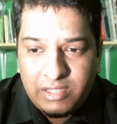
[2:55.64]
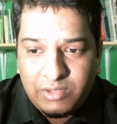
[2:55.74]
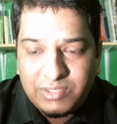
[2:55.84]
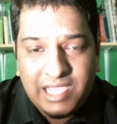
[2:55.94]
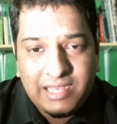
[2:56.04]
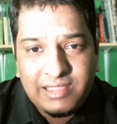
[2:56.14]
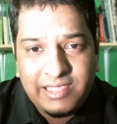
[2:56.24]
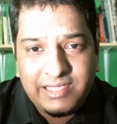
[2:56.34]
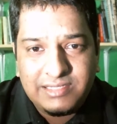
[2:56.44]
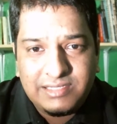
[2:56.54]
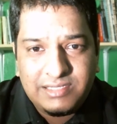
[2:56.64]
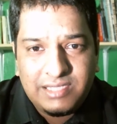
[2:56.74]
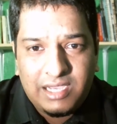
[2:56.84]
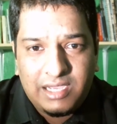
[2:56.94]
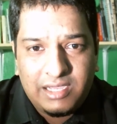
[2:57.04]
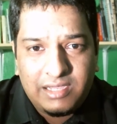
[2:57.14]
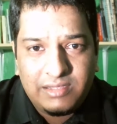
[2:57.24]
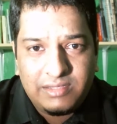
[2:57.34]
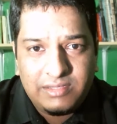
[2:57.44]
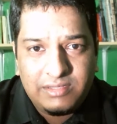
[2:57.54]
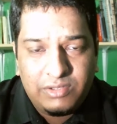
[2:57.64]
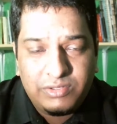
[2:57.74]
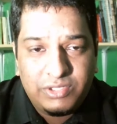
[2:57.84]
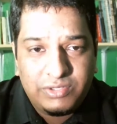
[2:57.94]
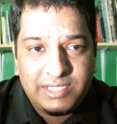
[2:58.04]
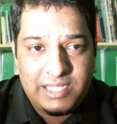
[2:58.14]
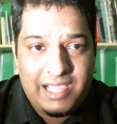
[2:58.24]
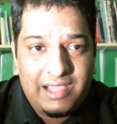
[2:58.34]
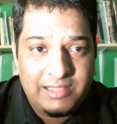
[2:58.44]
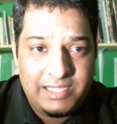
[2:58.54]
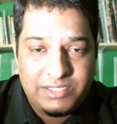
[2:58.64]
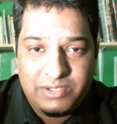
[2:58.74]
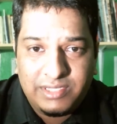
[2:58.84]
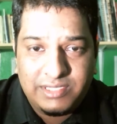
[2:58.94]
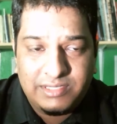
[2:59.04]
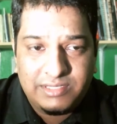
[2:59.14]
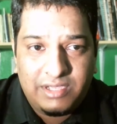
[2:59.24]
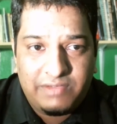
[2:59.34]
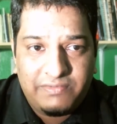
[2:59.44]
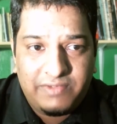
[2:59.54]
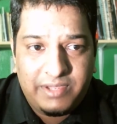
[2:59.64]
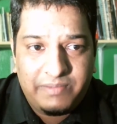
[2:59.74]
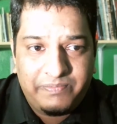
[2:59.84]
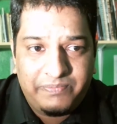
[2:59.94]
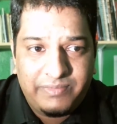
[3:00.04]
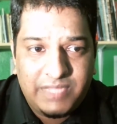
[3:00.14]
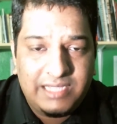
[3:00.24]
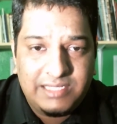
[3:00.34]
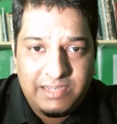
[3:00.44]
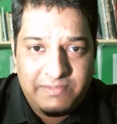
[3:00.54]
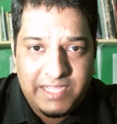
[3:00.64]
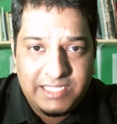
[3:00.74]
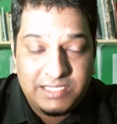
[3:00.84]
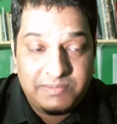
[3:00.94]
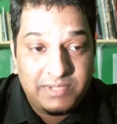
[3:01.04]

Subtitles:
those kind of things are those are the healthy sources of dietary fats,